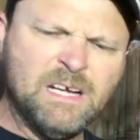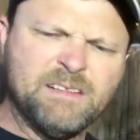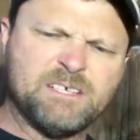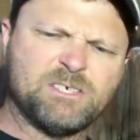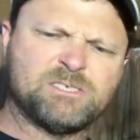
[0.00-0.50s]

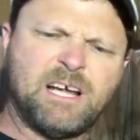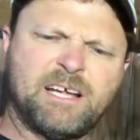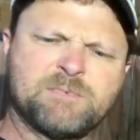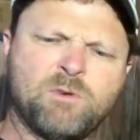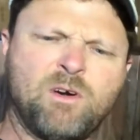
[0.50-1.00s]
This looks like
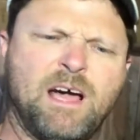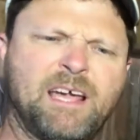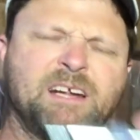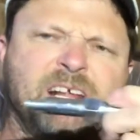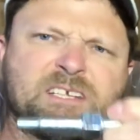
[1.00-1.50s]
it's more
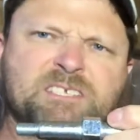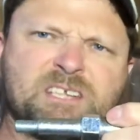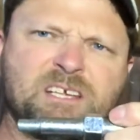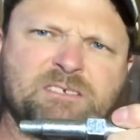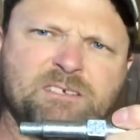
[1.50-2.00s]
like an
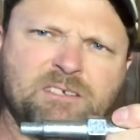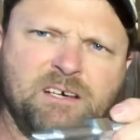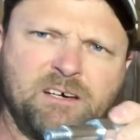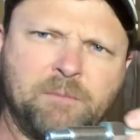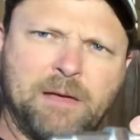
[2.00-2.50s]
extension,
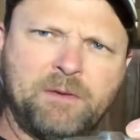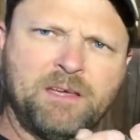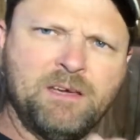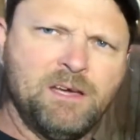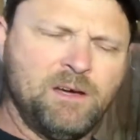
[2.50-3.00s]

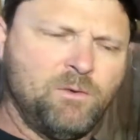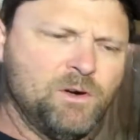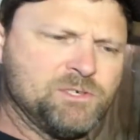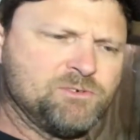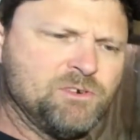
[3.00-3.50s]
maybe where
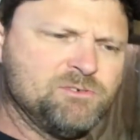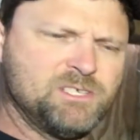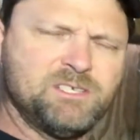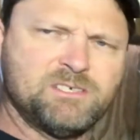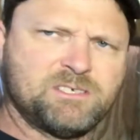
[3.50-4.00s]
it screws
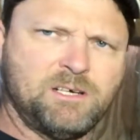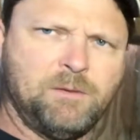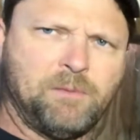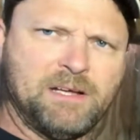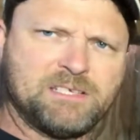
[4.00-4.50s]
into a
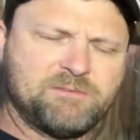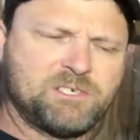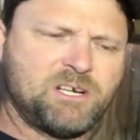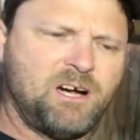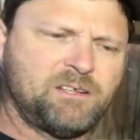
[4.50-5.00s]
place of a
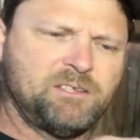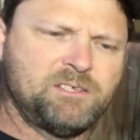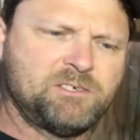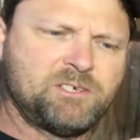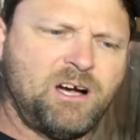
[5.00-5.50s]
shock, and then
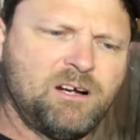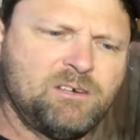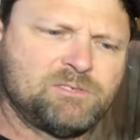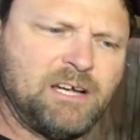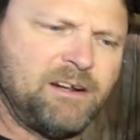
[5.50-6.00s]
the shock
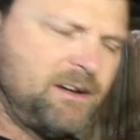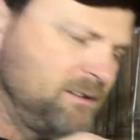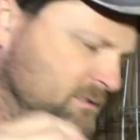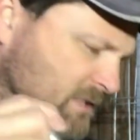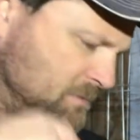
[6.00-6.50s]
goes out
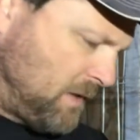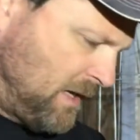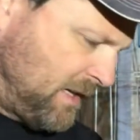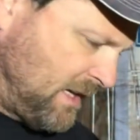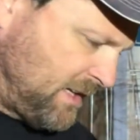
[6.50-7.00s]
here. That's
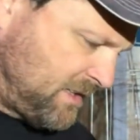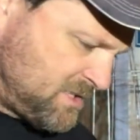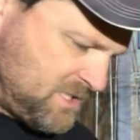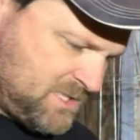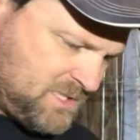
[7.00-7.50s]
probably like an
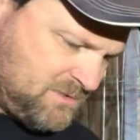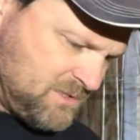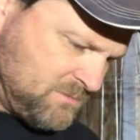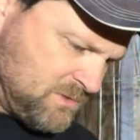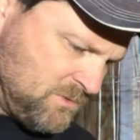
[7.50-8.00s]
extension of
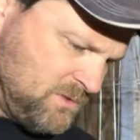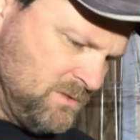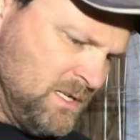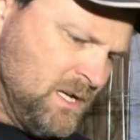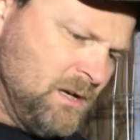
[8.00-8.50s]
some sort.
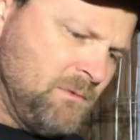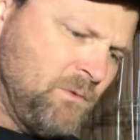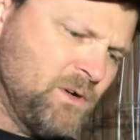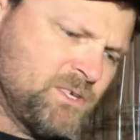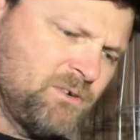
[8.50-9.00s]
But
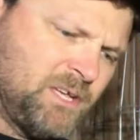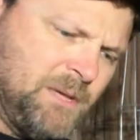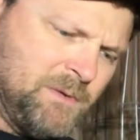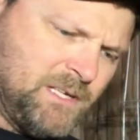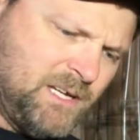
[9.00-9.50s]
we're just going to
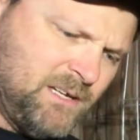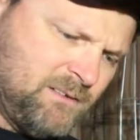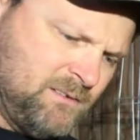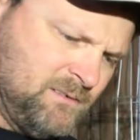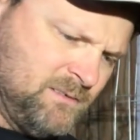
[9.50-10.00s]
keep it together.